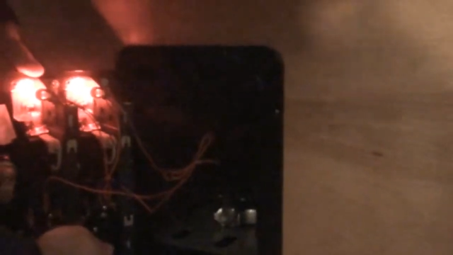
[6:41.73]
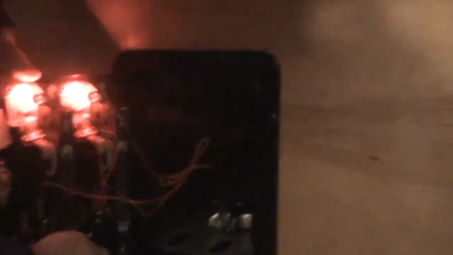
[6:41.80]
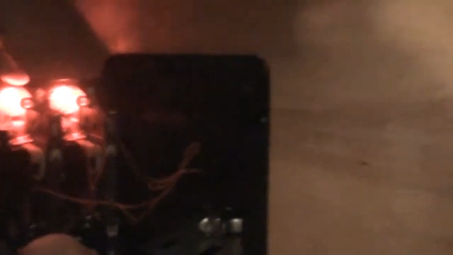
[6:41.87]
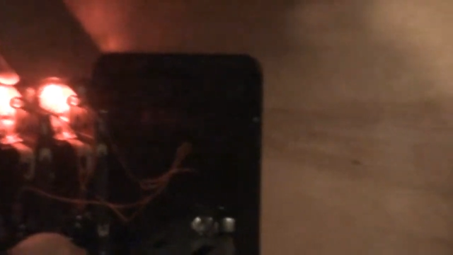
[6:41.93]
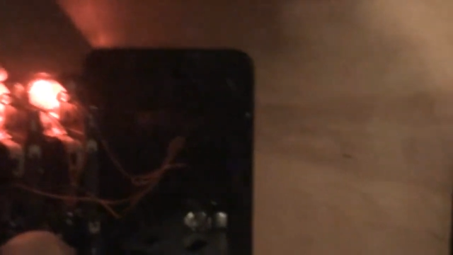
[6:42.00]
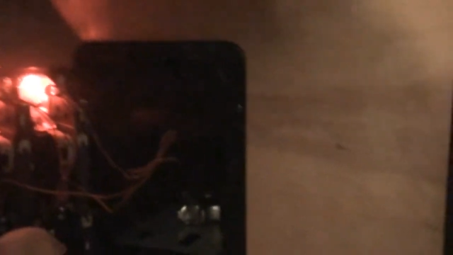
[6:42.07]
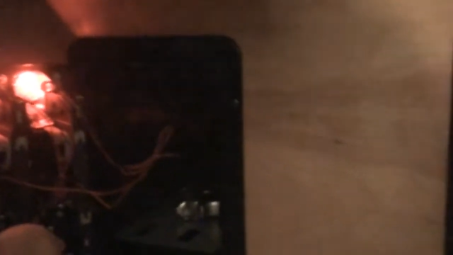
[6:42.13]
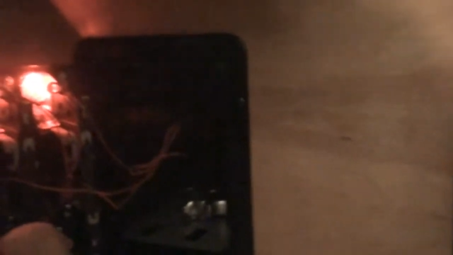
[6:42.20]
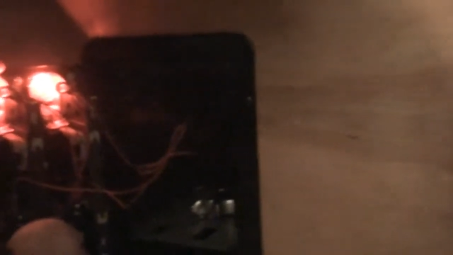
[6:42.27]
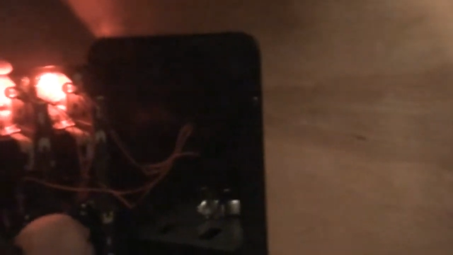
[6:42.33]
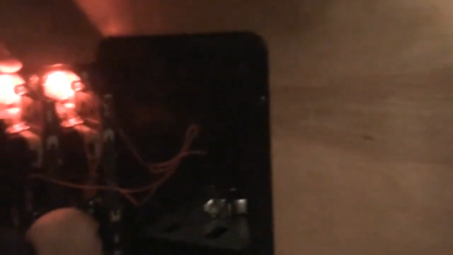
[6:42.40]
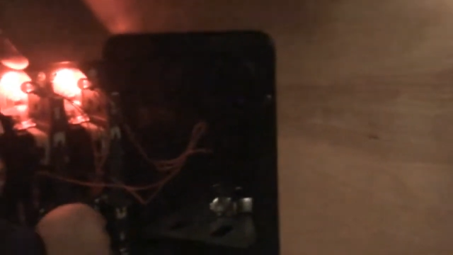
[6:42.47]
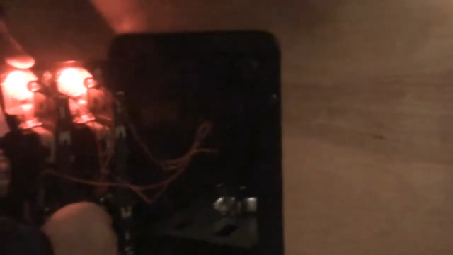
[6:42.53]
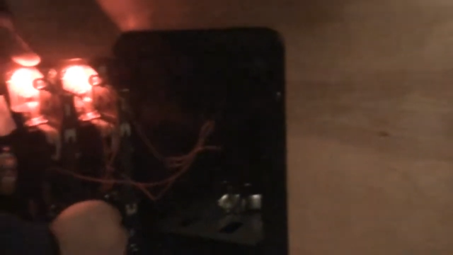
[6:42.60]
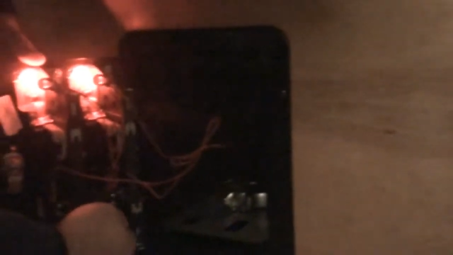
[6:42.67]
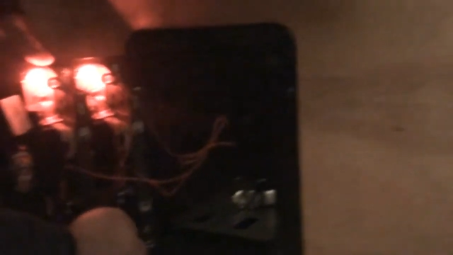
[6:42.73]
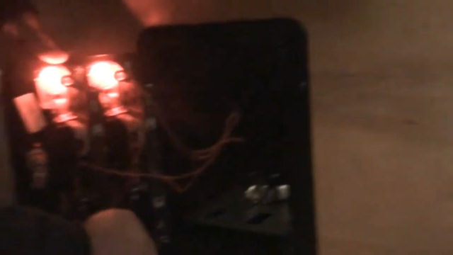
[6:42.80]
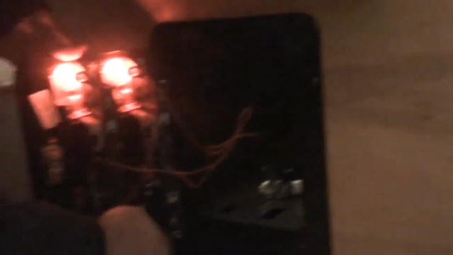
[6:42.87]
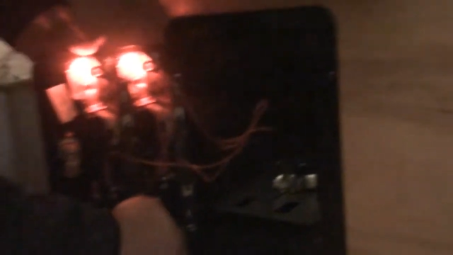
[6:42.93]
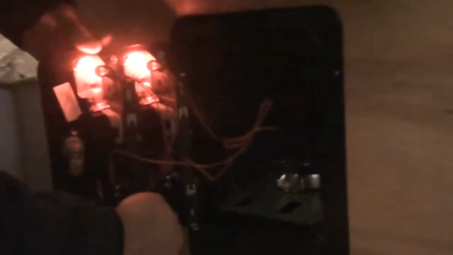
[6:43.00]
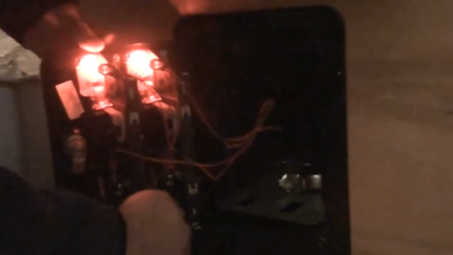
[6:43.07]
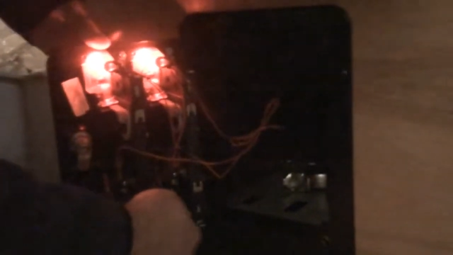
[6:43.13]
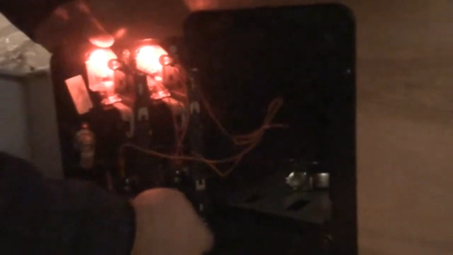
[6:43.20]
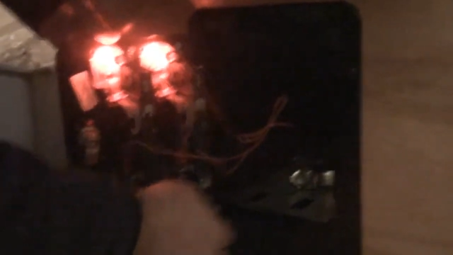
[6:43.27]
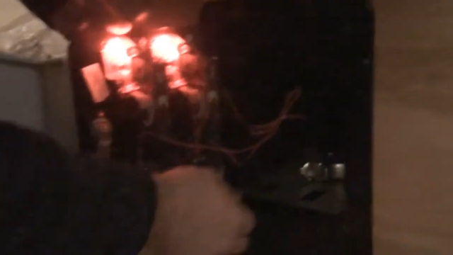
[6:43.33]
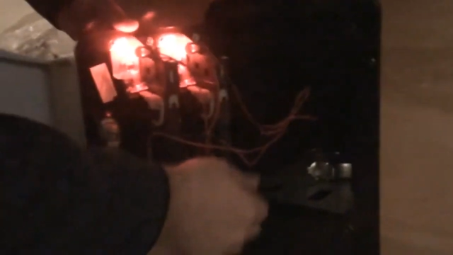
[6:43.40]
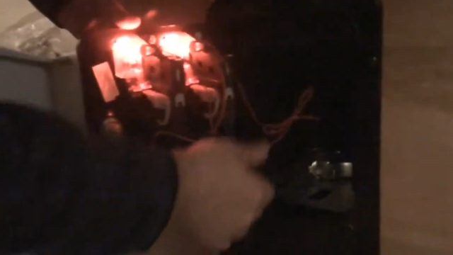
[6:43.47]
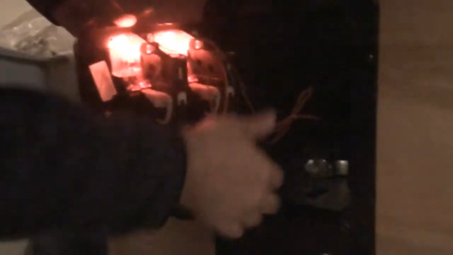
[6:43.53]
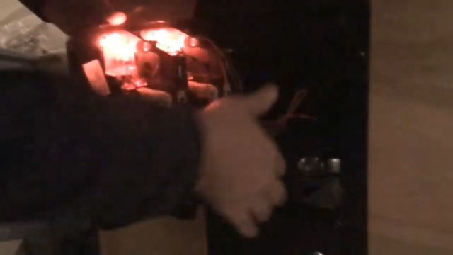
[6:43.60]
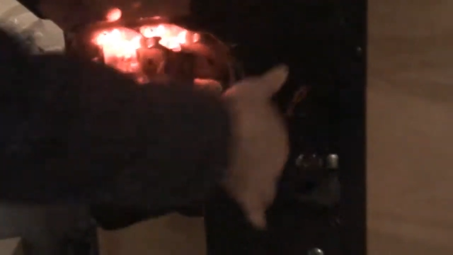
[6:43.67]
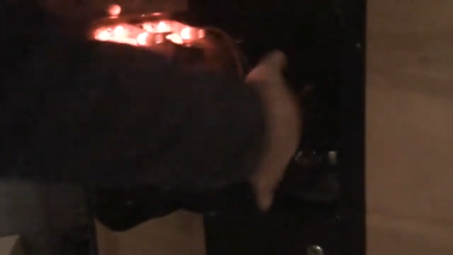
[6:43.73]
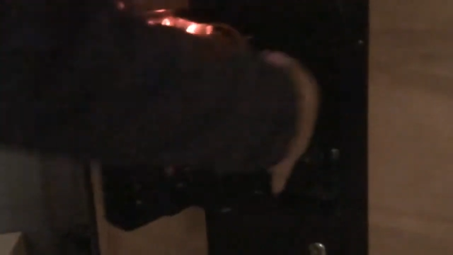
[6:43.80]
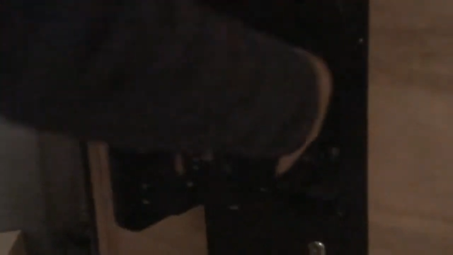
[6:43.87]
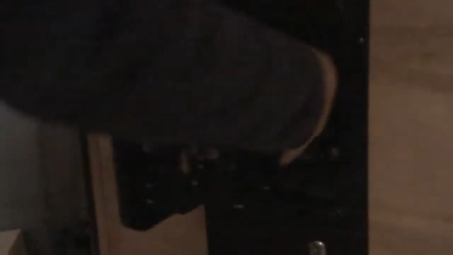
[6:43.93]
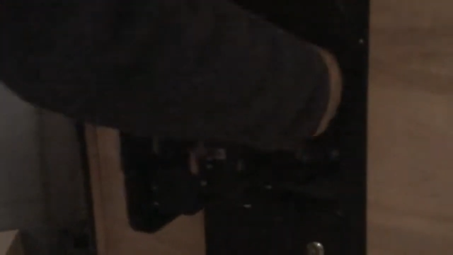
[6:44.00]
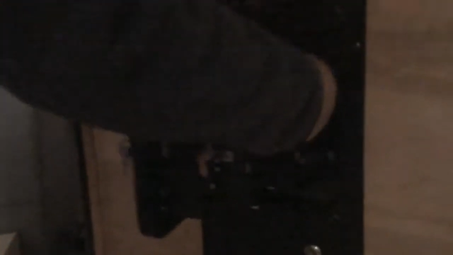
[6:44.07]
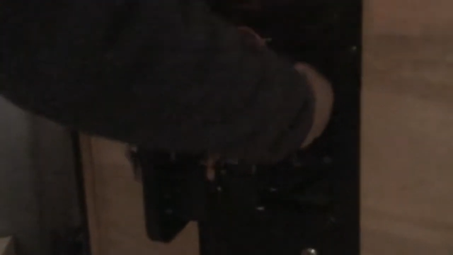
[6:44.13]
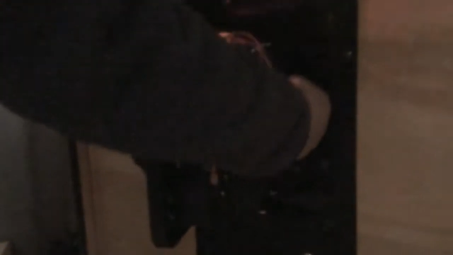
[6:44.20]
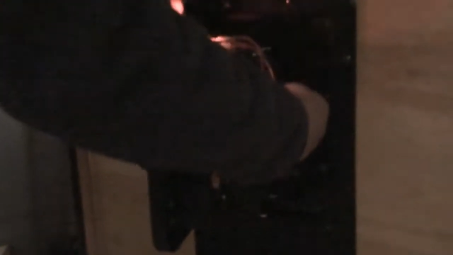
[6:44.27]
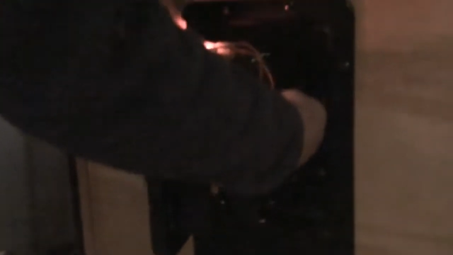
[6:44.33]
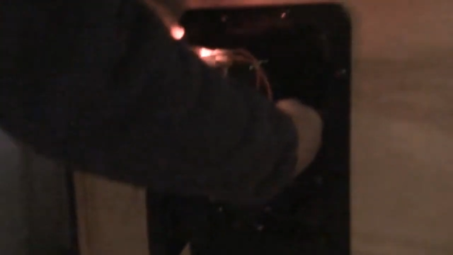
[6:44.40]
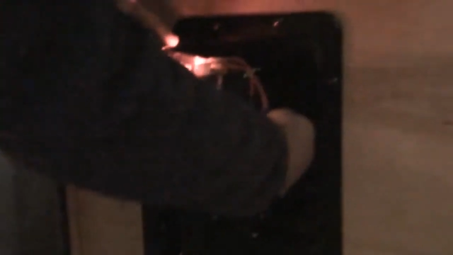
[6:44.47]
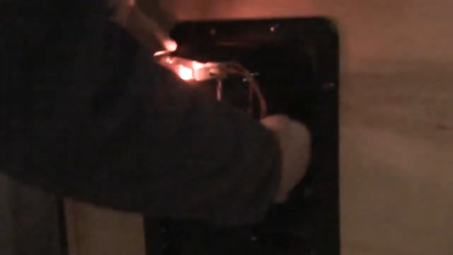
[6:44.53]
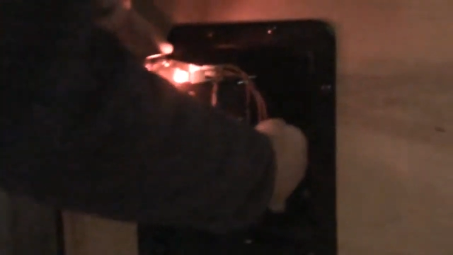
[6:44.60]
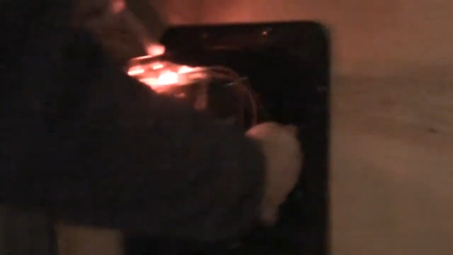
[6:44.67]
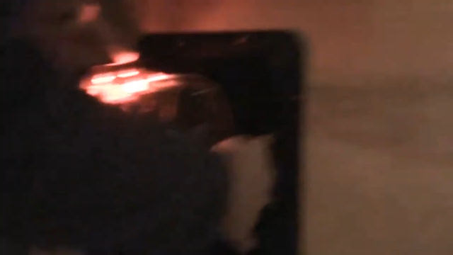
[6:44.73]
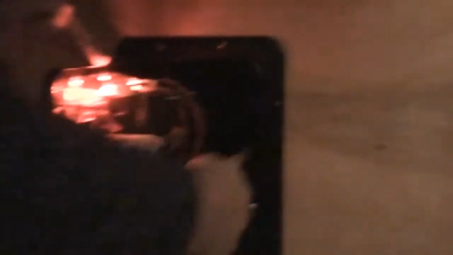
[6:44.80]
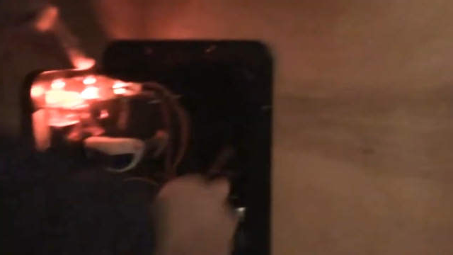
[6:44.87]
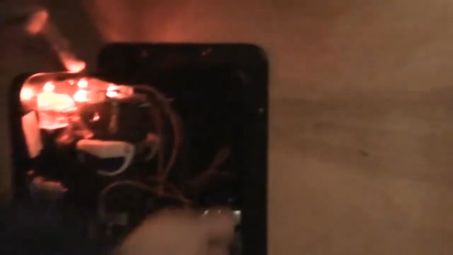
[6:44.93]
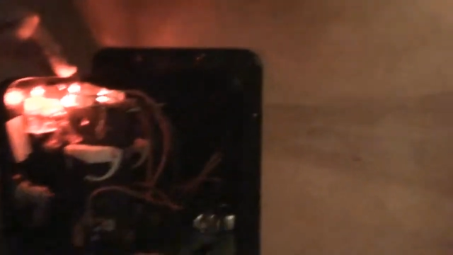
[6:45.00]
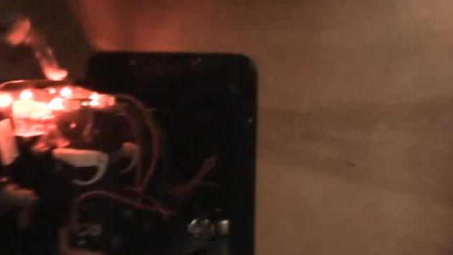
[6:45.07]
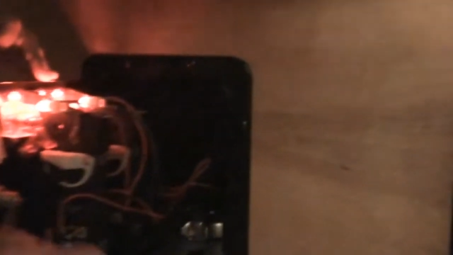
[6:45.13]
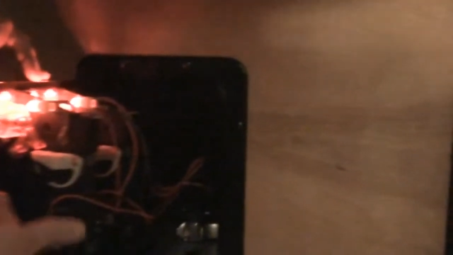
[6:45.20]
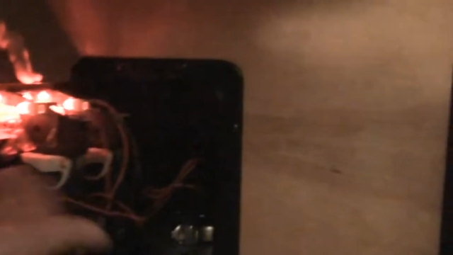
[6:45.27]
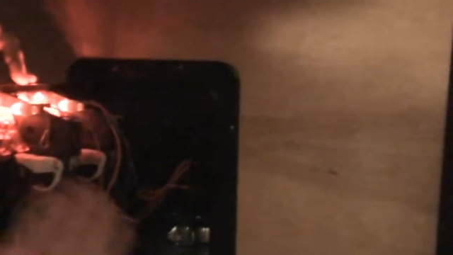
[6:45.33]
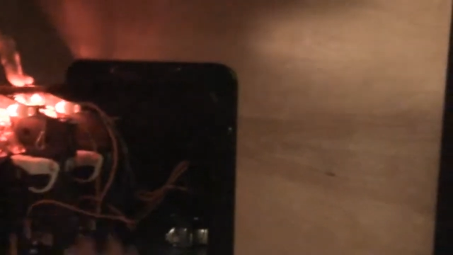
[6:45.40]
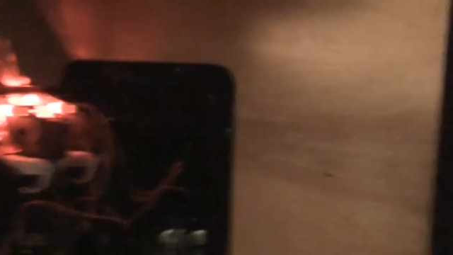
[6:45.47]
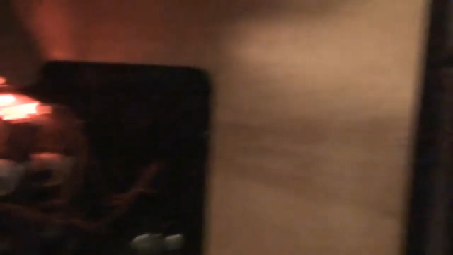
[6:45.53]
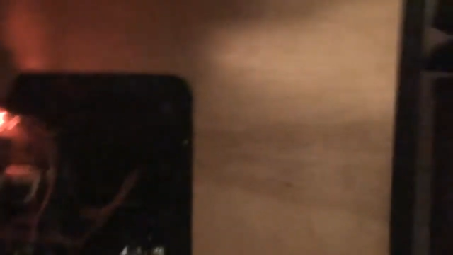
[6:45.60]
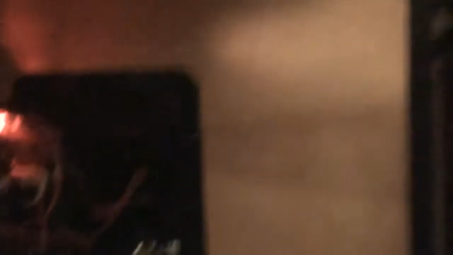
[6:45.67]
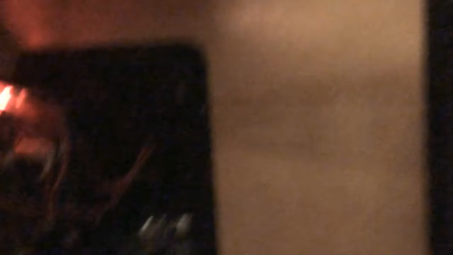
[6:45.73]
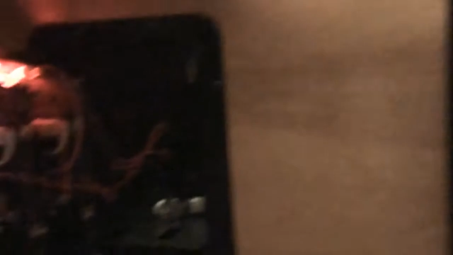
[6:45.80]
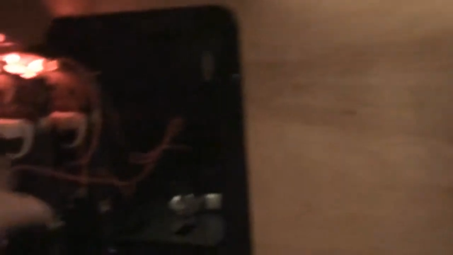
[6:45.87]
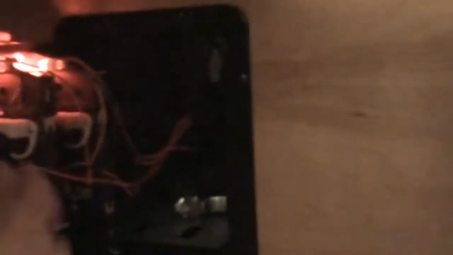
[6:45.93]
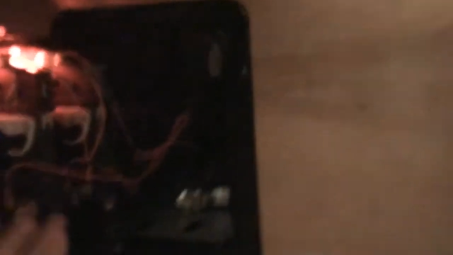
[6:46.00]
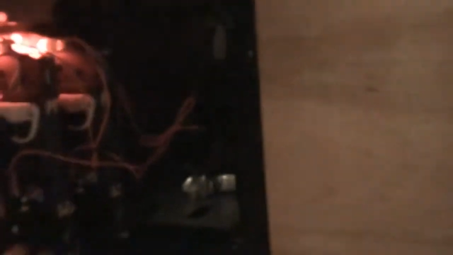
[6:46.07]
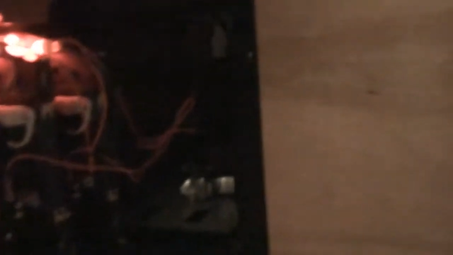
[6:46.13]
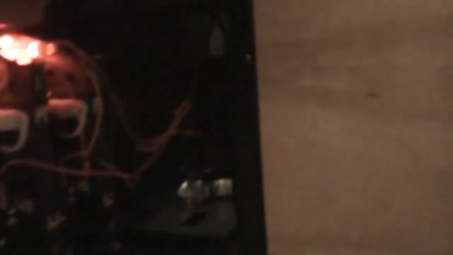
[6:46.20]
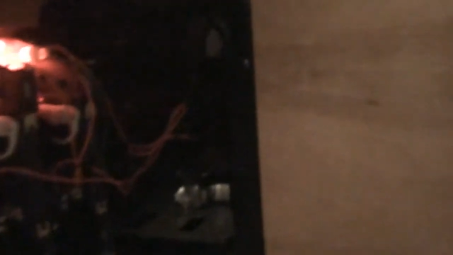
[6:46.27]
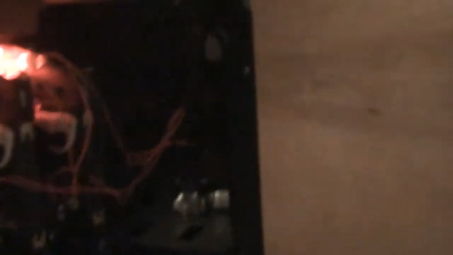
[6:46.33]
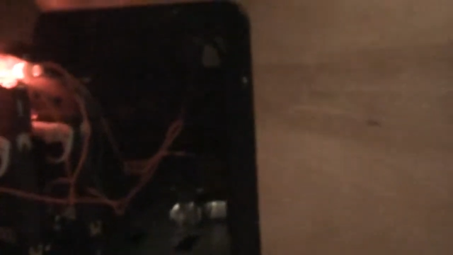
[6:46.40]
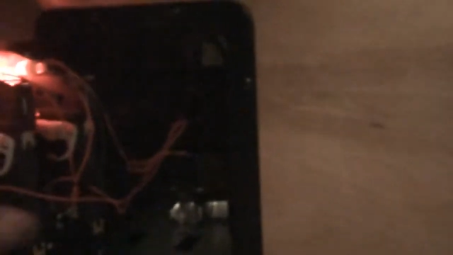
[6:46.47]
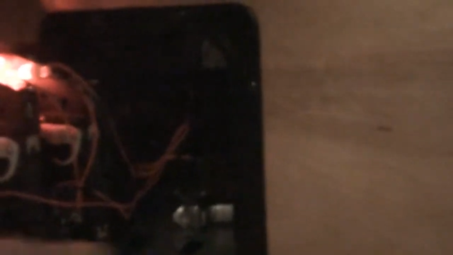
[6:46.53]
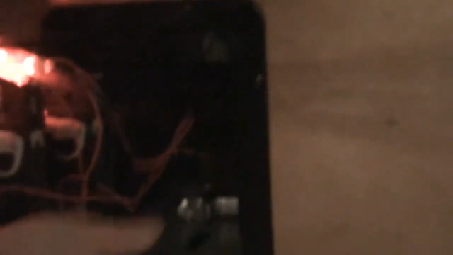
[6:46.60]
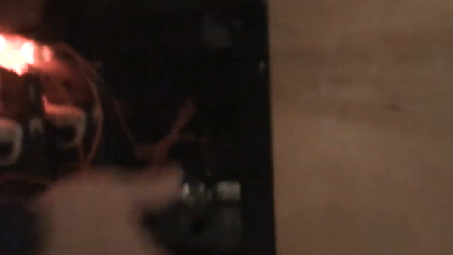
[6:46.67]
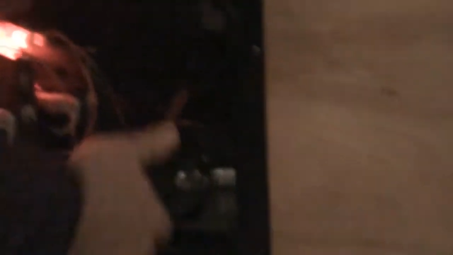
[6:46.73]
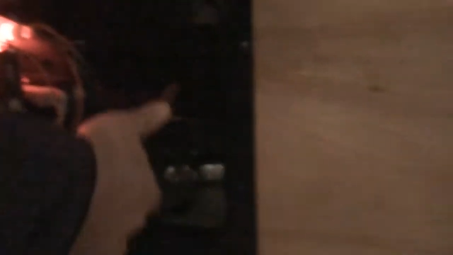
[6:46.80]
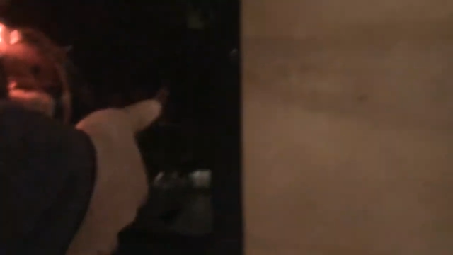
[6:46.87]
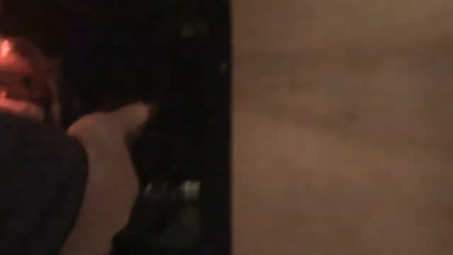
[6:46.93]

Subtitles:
(no speaker visible)